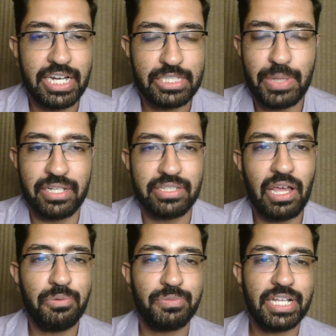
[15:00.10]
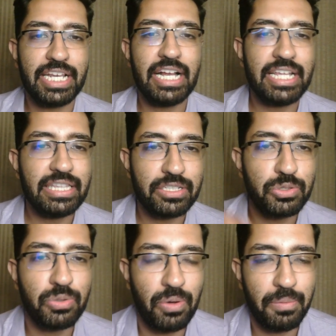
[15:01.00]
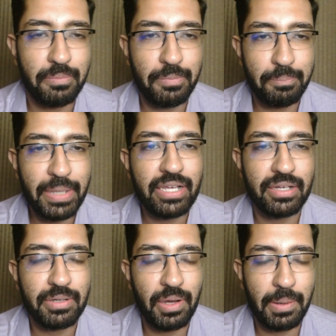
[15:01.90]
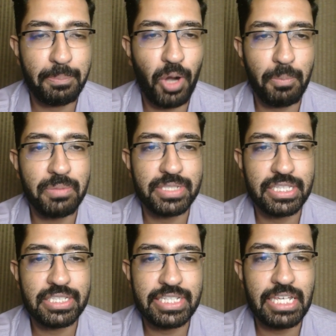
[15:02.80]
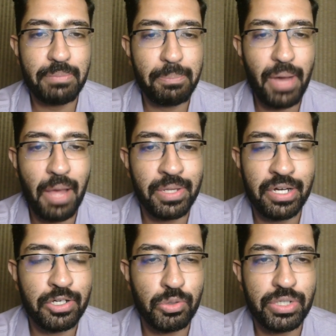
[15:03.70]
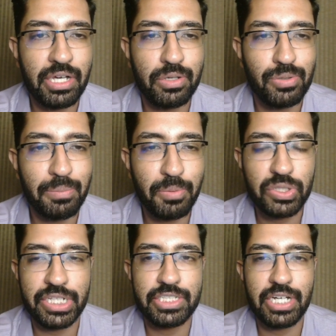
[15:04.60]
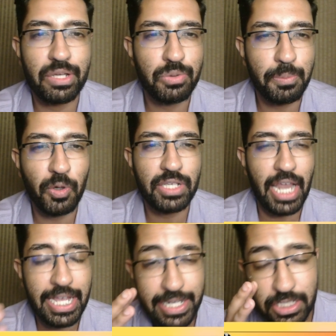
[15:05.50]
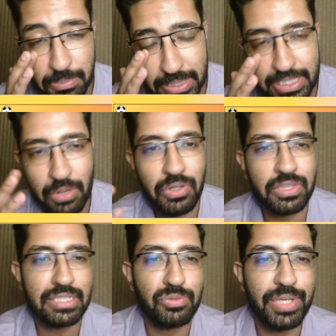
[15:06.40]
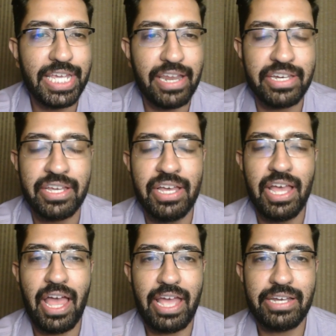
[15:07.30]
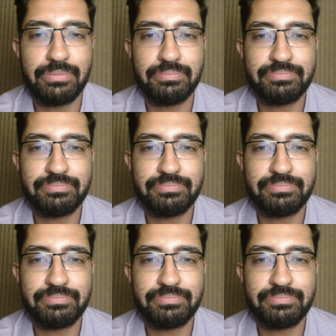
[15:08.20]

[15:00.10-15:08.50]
as well. Now, clearly, the two big problems in this team are Palmer and Rutter, who are both injured and who are both likely to miss out on this weekend. And